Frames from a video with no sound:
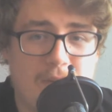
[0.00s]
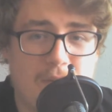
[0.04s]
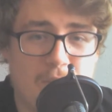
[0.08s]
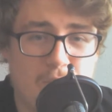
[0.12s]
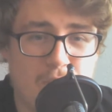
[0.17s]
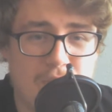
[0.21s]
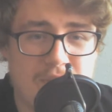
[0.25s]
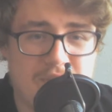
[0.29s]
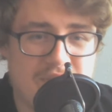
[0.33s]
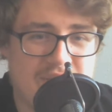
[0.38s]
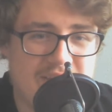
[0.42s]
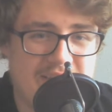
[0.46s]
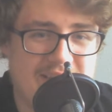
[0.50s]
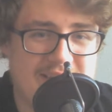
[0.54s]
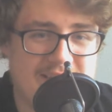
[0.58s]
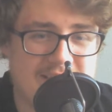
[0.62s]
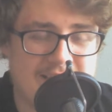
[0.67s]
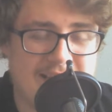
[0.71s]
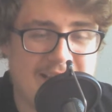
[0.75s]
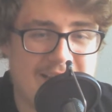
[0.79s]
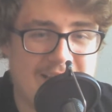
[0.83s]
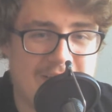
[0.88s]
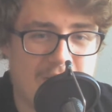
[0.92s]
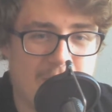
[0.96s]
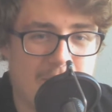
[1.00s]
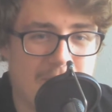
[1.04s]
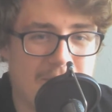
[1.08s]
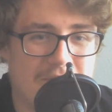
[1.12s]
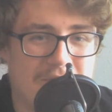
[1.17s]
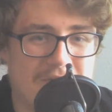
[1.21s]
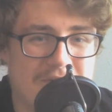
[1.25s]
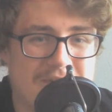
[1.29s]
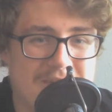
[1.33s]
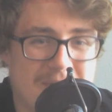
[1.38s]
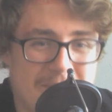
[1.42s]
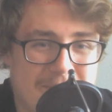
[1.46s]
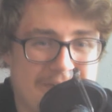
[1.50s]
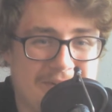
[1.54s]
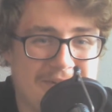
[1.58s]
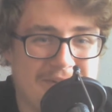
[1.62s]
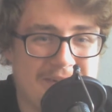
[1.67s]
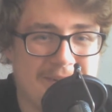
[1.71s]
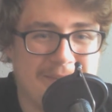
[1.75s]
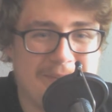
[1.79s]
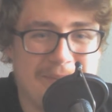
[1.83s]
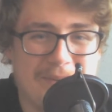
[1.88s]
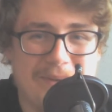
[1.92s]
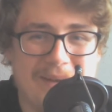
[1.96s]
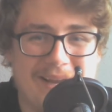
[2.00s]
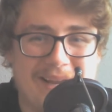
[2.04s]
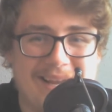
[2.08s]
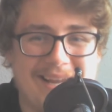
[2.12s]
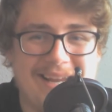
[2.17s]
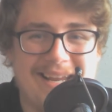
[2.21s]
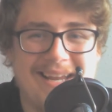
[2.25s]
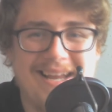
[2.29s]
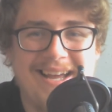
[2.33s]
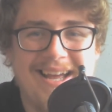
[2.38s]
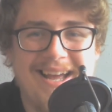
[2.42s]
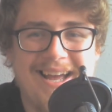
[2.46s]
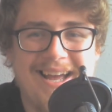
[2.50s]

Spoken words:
which isn't that common for WWE.